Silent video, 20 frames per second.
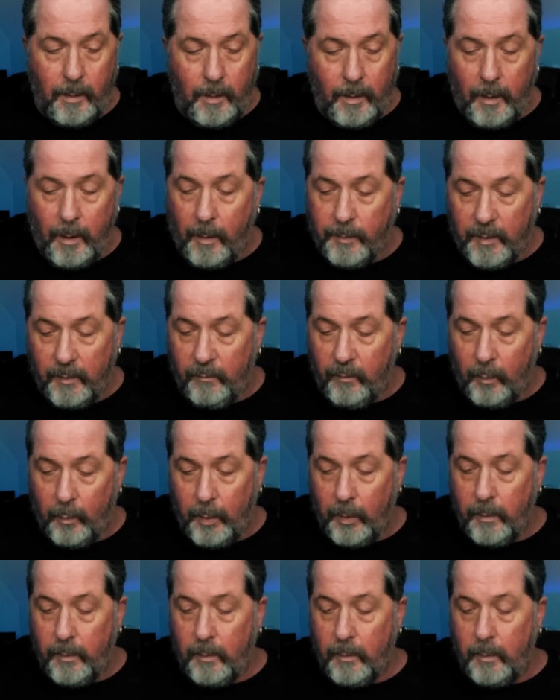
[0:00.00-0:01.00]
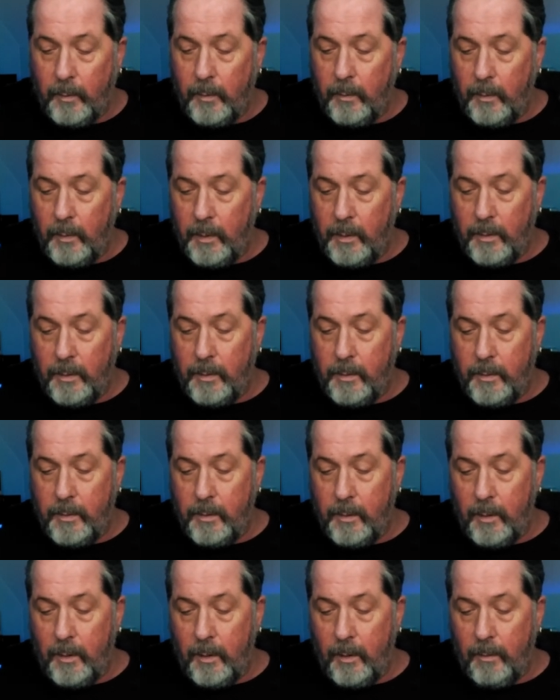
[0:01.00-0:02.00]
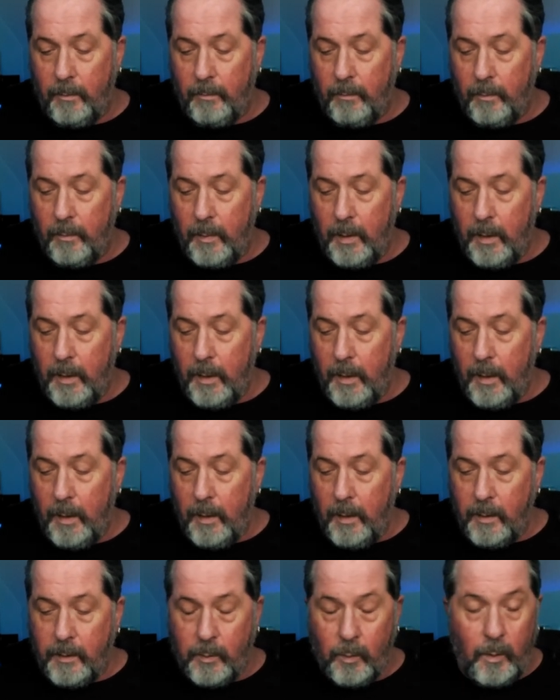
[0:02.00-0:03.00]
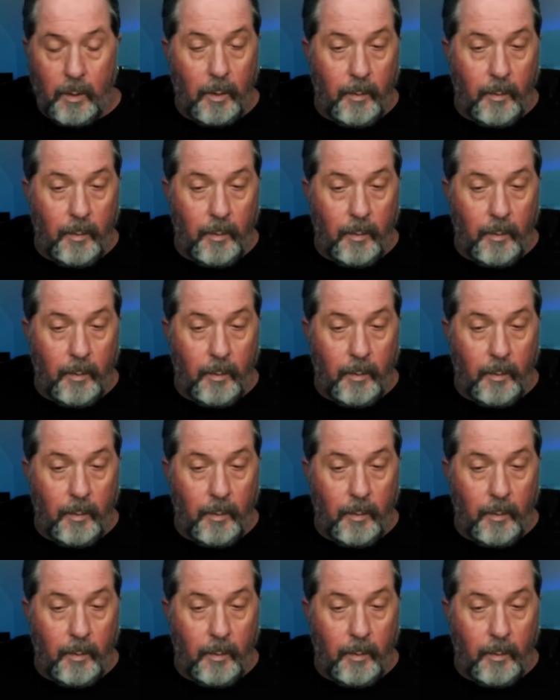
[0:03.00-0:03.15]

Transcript: opted for both of them. It's one